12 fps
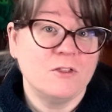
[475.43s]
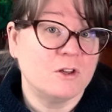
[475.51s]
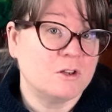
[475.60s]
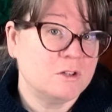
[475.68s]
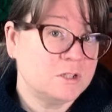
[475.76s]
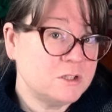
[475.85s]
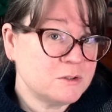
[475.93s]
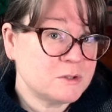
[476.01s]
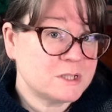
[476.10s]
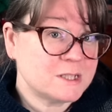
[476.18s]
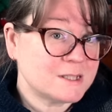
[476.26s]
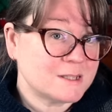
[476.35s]
the good
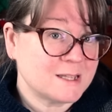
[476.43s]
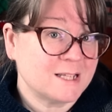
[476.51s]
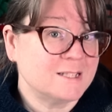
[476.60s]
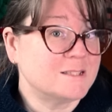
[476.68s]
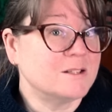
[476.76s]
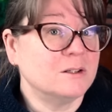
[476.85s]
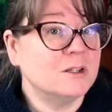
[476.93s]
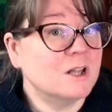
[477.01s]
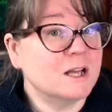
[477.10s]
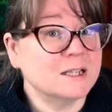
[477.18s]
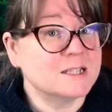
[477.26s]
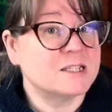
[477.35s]
news is that it's a
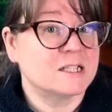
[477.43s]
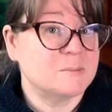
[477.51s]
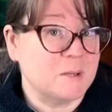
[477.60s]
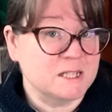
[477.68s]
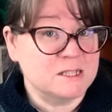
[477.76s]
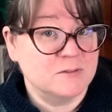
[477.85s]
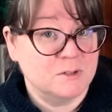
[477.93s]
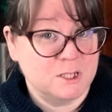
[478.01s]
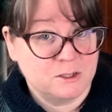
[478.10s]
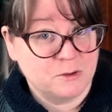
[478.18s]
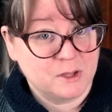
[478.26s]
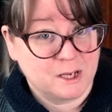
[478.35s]
lot less expensive
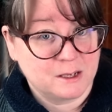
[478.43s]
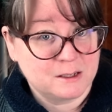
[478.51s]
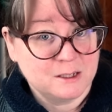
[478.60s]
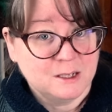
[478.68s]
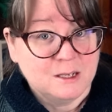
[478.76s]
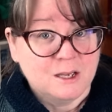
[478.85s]
than you think.